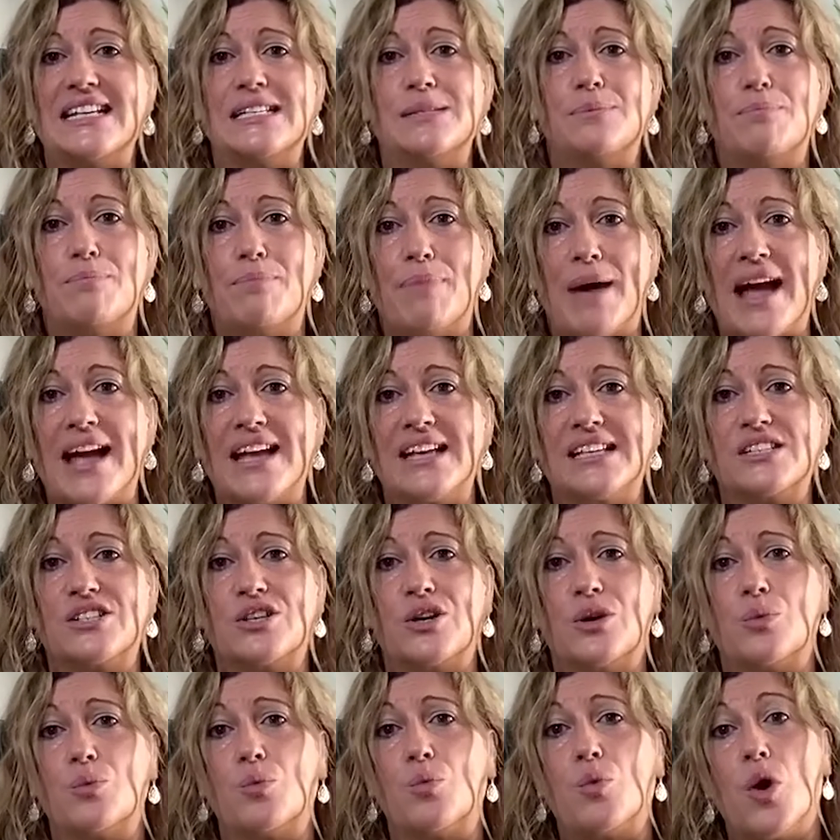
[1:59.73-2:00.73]
is based
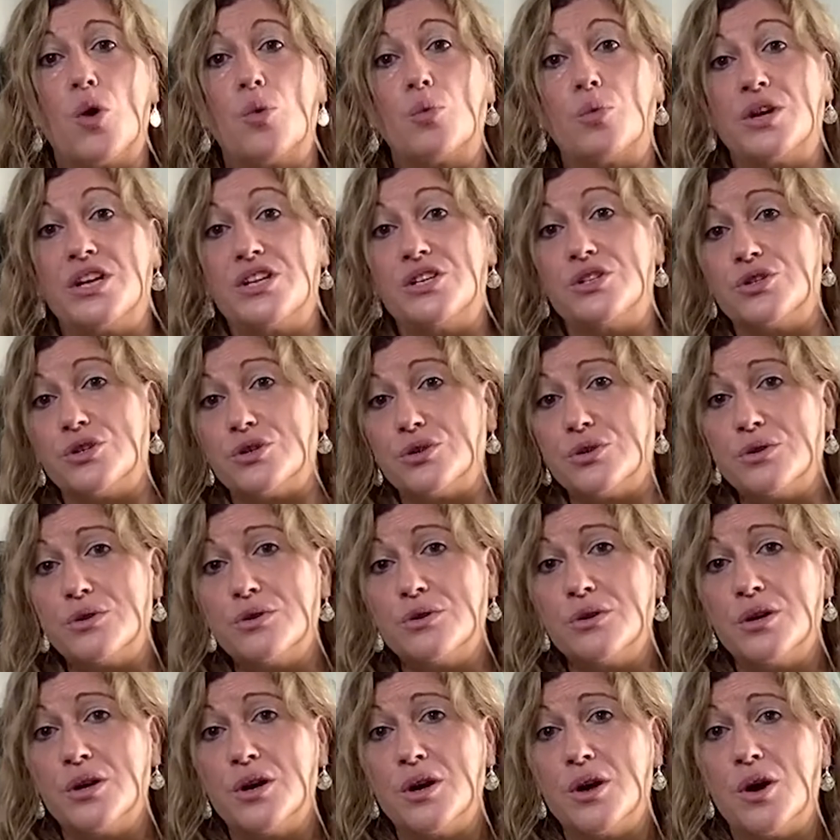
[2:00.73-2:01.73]
on what we
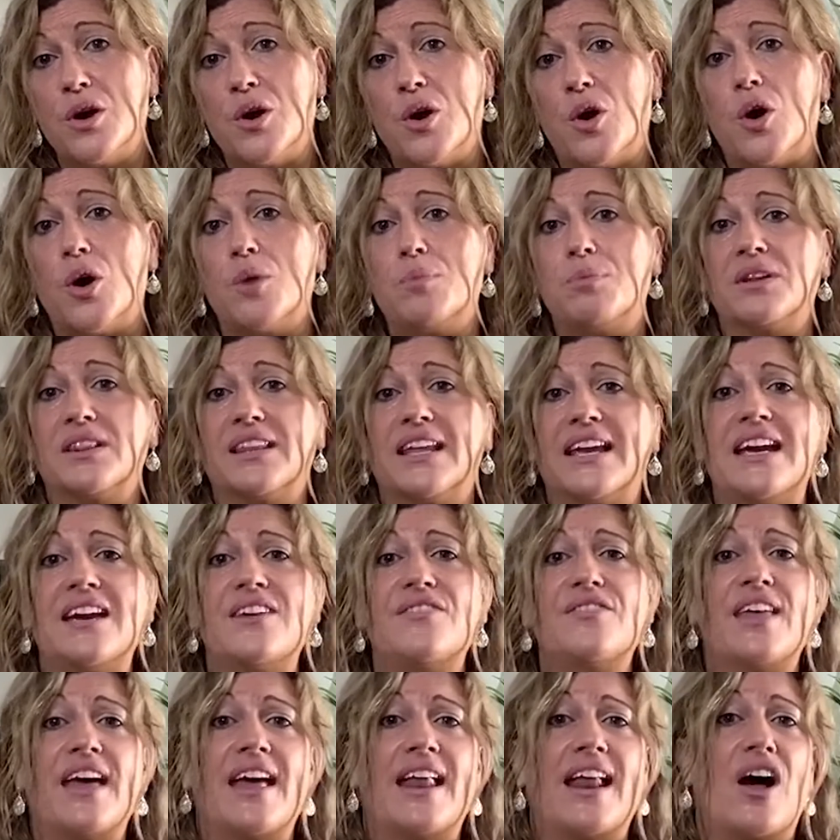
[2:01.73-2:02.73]
do or
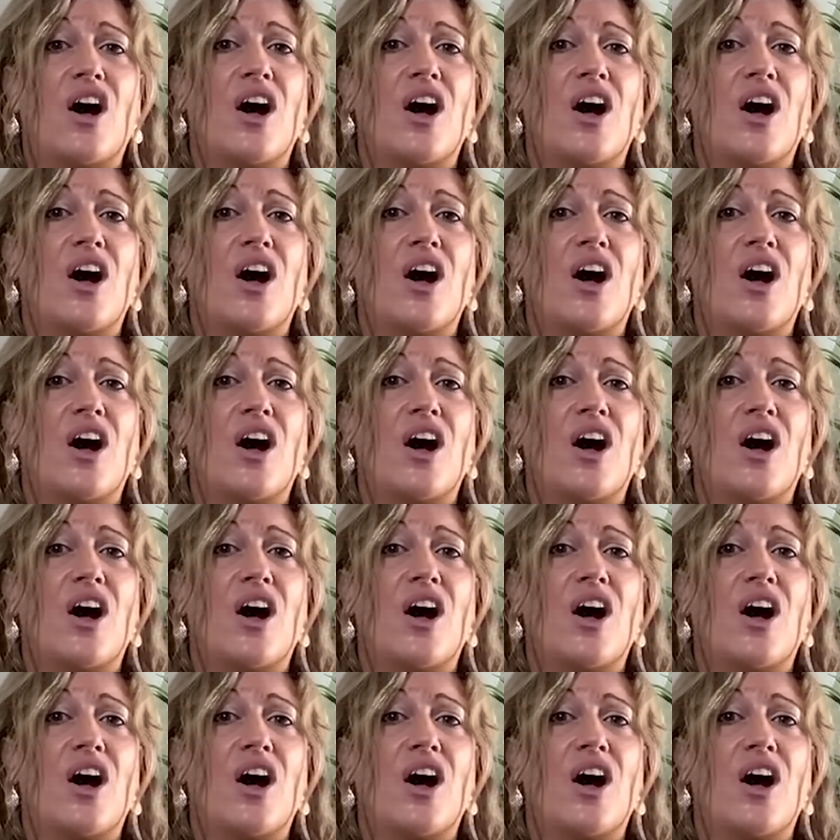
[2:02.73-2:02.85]
believe that